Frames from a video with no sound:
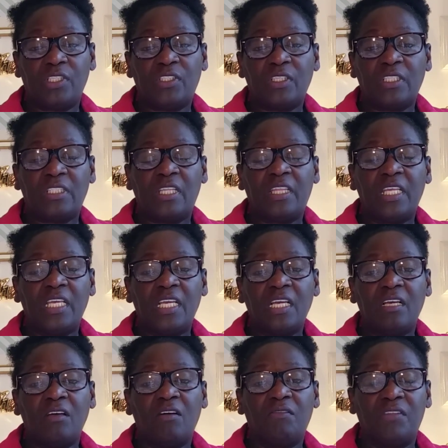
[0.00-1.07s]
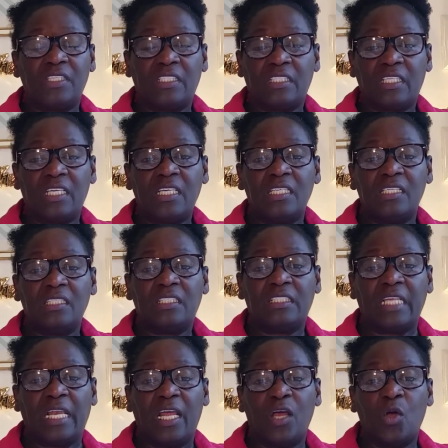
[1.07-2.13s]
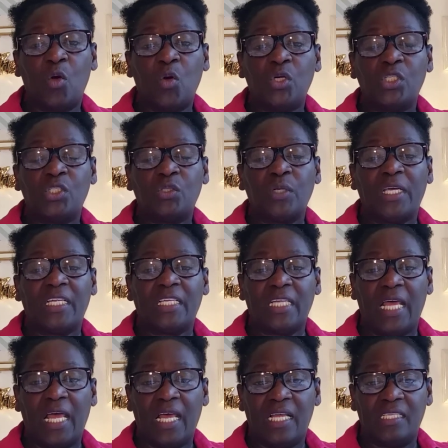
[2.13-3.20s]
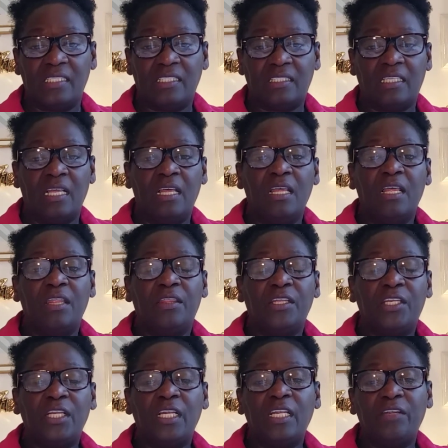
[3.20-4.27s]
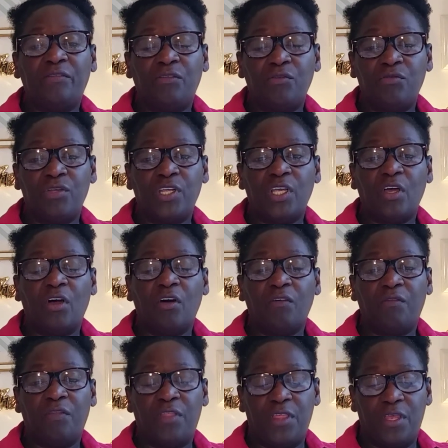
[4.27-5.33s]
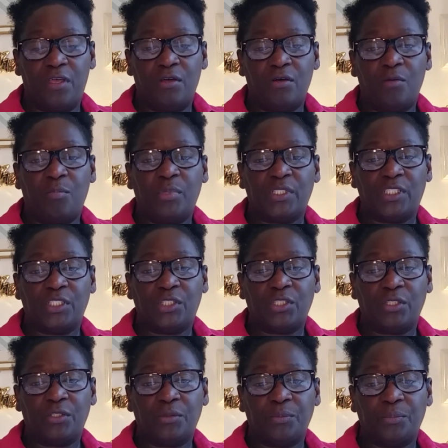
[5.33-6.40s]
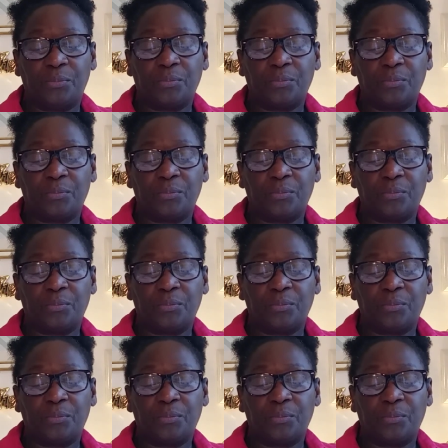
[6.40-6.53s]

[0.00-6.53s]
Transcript: So think of the skills that are going to enhance the delivery of their position.